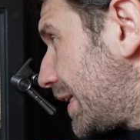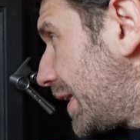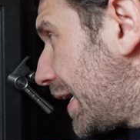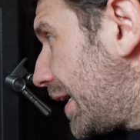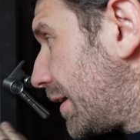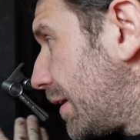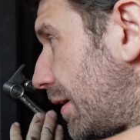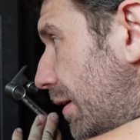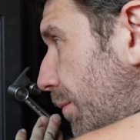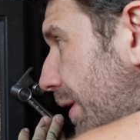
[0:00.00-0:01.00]
in there,
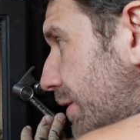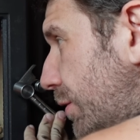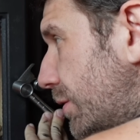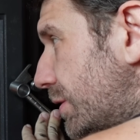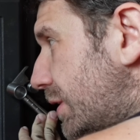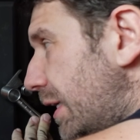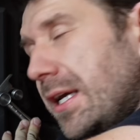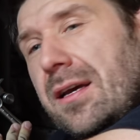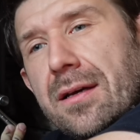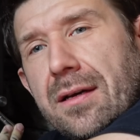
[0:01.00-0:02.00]
but as you can
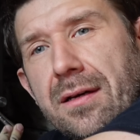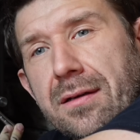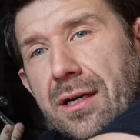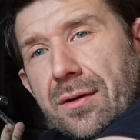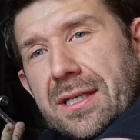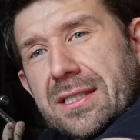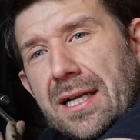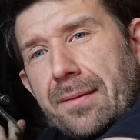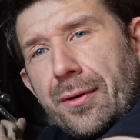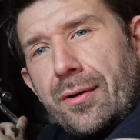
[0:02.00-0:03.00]
see, you know, they
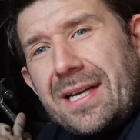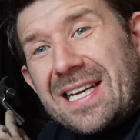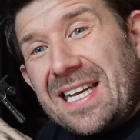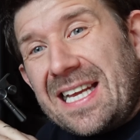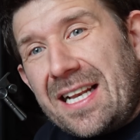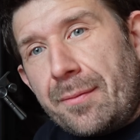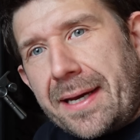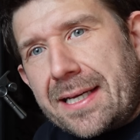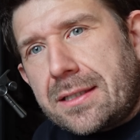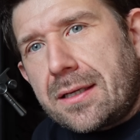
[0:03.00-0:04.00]
still burning a little
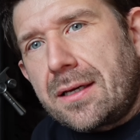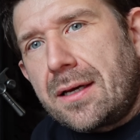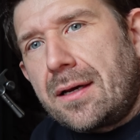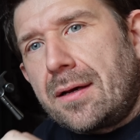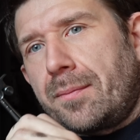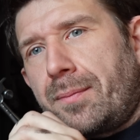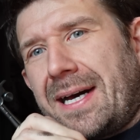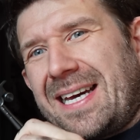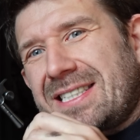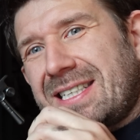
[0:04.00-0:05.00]
bit,
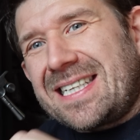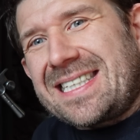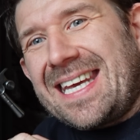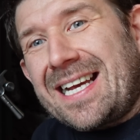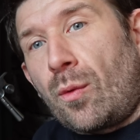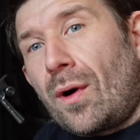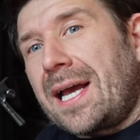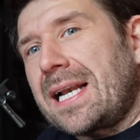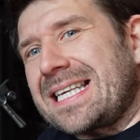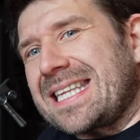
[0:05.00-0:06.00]
but it's going to take a
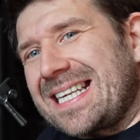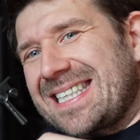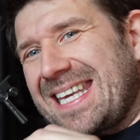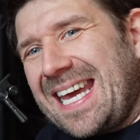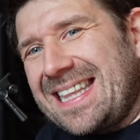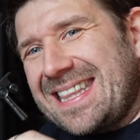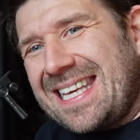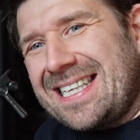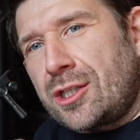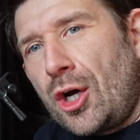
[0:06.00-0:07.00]
while, I think, to get
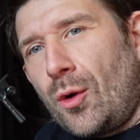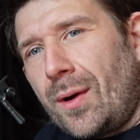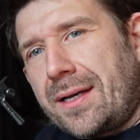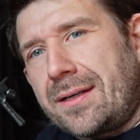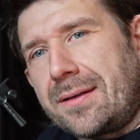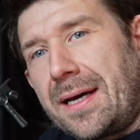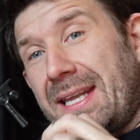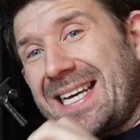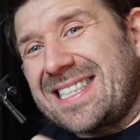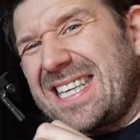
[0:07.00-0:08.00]
these going. And
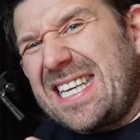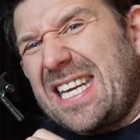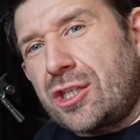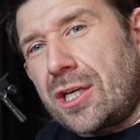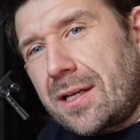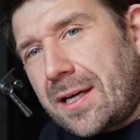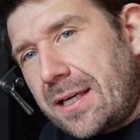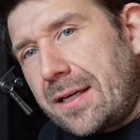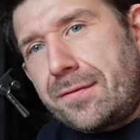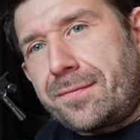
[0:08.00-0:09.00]
that's the initial
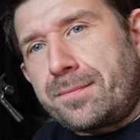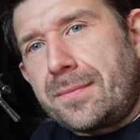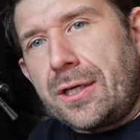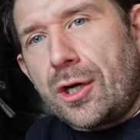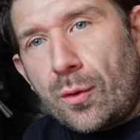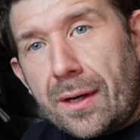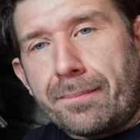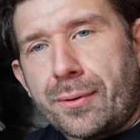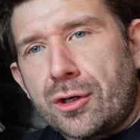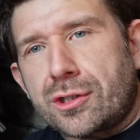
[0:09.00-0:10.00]
kind of, you know,
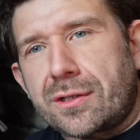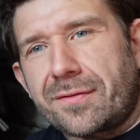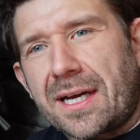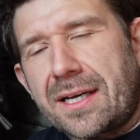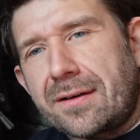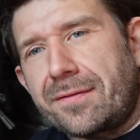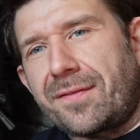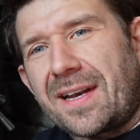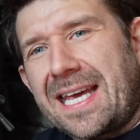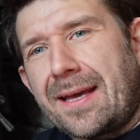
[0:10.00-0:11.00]
burst of kind of
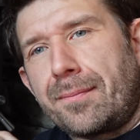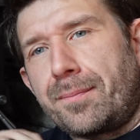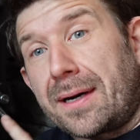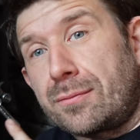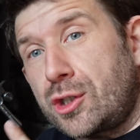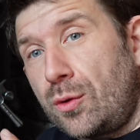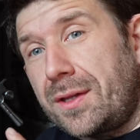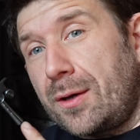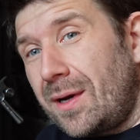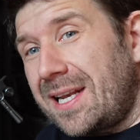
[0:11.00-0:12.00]
flame. But I'm sure
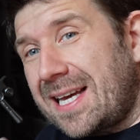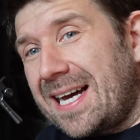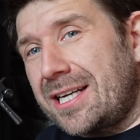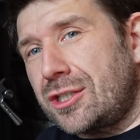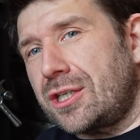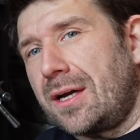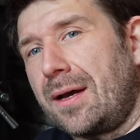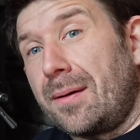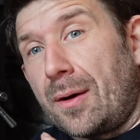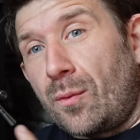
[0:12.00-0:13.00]
they will catch.
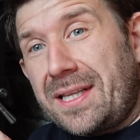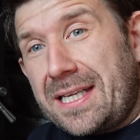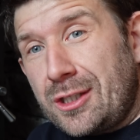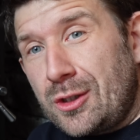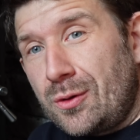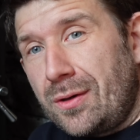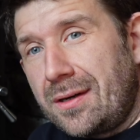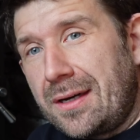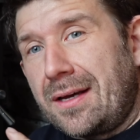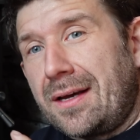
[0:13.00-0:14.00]
And when they do,
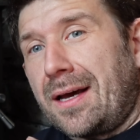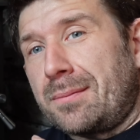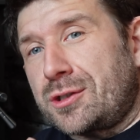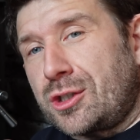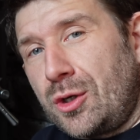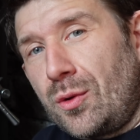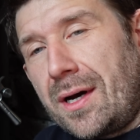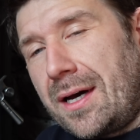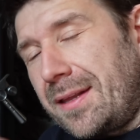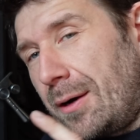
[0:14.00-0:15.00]
I'm
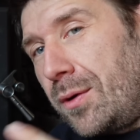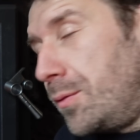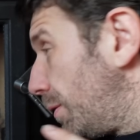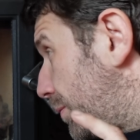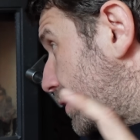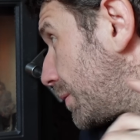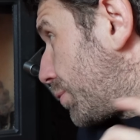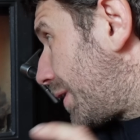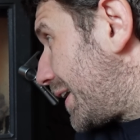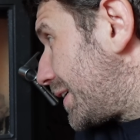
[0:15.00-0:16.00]
sure that we will be
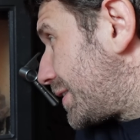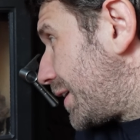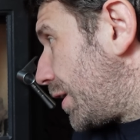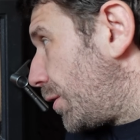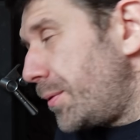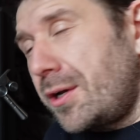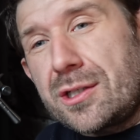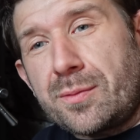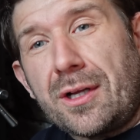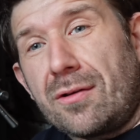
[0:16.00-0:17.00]
surprised, you know,
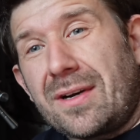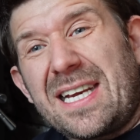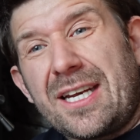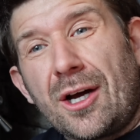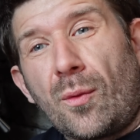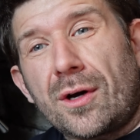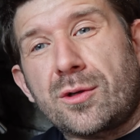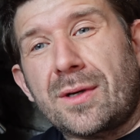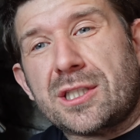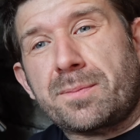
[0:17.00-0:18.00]
because we don't really know what
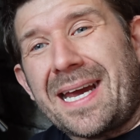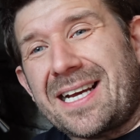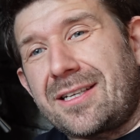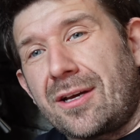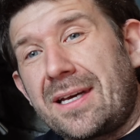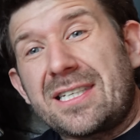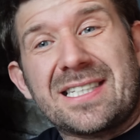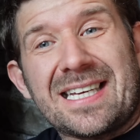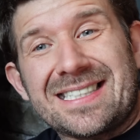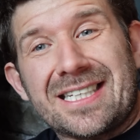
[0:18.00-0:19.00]
to expect here. Is
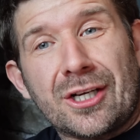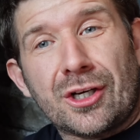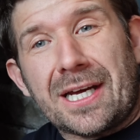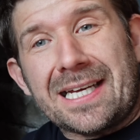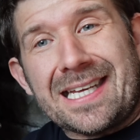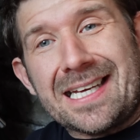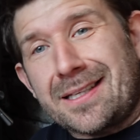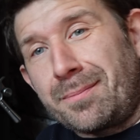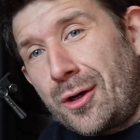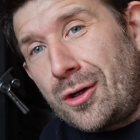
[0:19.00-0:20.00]
it a good idea
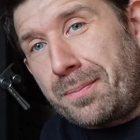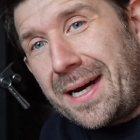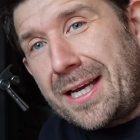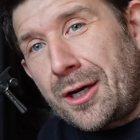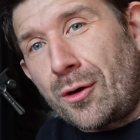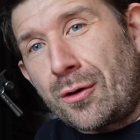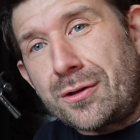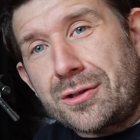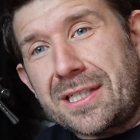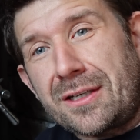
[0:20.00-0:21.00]
to burn pine
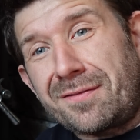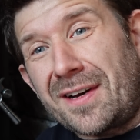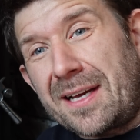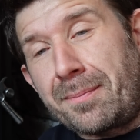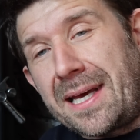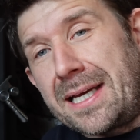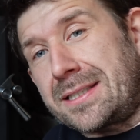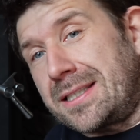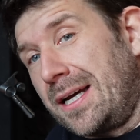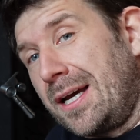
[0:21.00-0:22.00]
cones in your
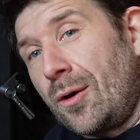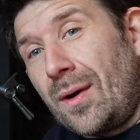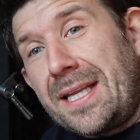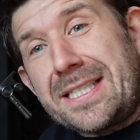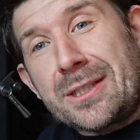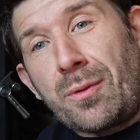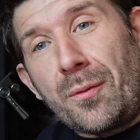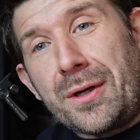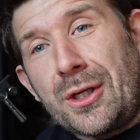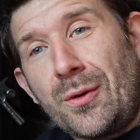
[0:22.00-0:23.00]
fireplace? Well, this is what
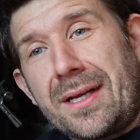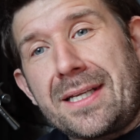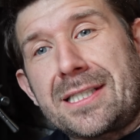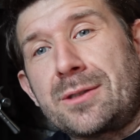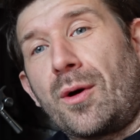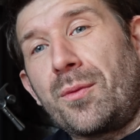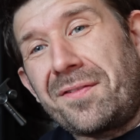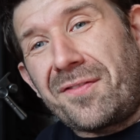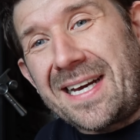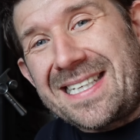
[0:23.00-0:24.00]
we're doing. This is what we're
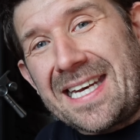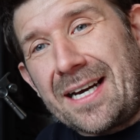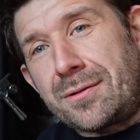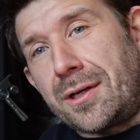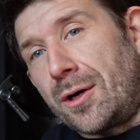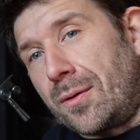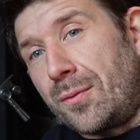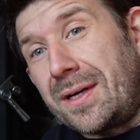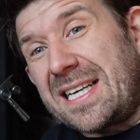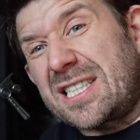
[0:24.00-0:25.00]
finding out, you know, and
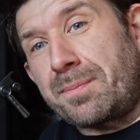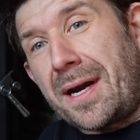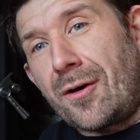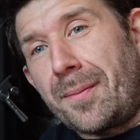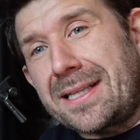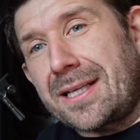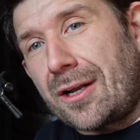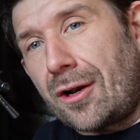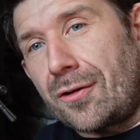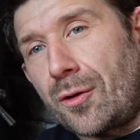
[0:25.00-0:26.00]
we're experimenting
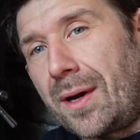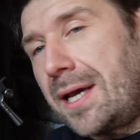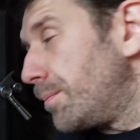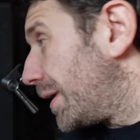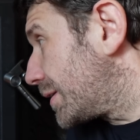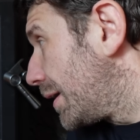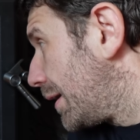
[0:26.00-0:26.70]
along the way. But